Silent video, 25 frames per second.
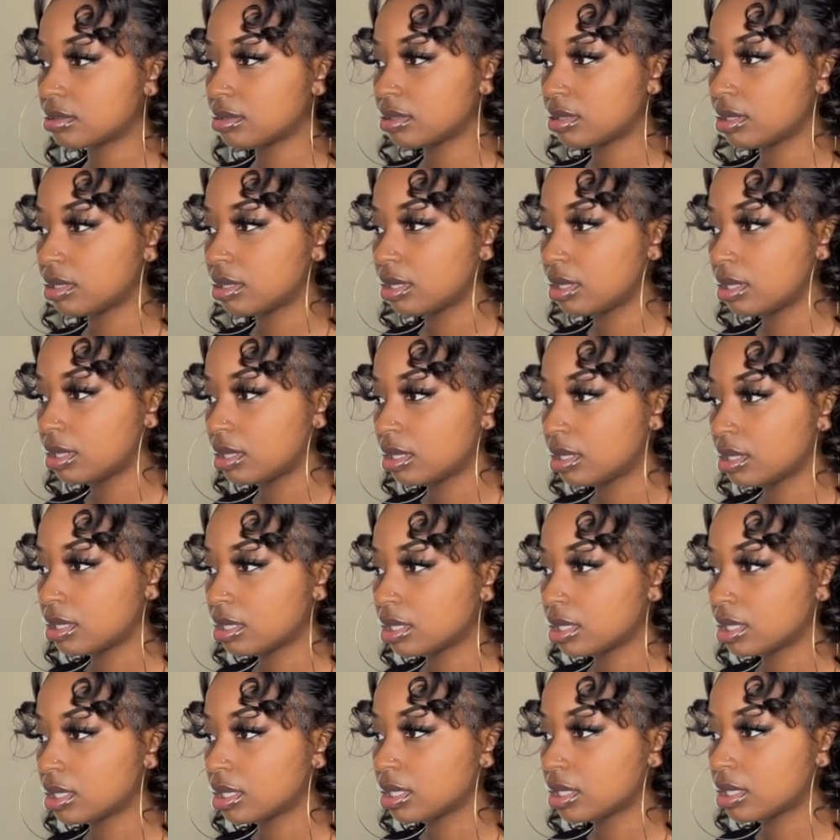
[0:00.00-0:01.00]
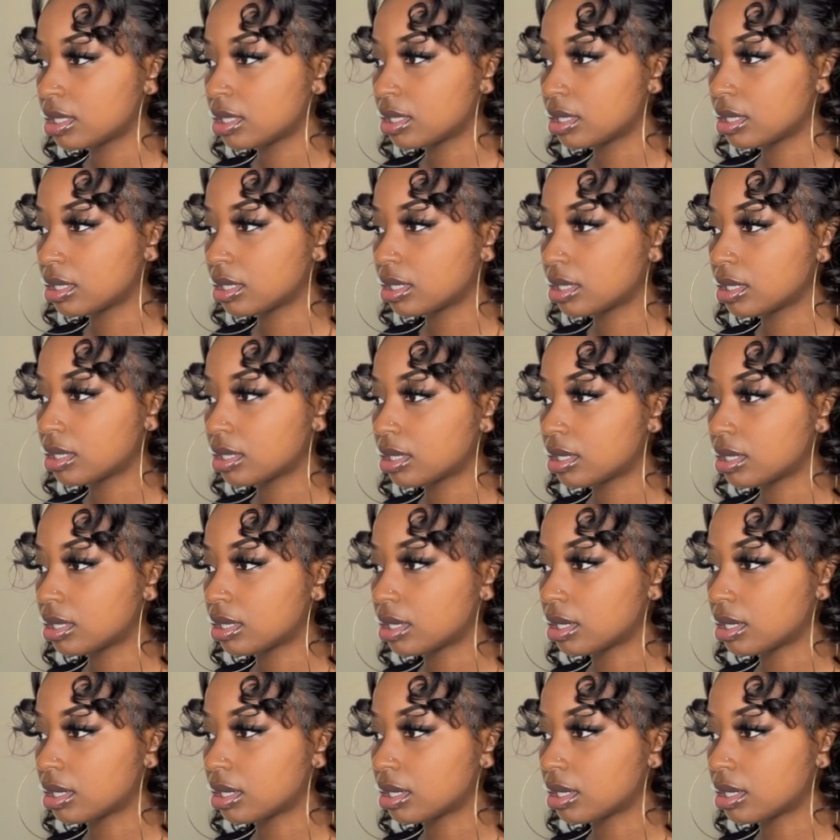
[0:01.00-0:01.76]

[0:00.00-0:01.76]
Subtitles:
(no one is talking)